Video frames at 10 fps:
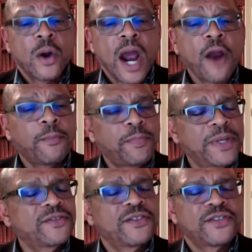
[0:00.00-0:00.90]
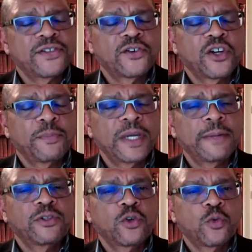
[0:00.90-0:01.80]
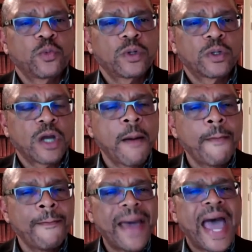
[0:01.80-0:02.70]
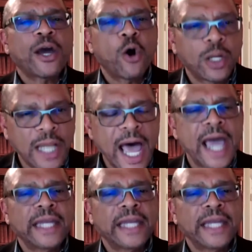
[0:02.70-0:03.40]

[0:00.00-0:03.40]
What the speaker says: Our businesses are going to be able to come back online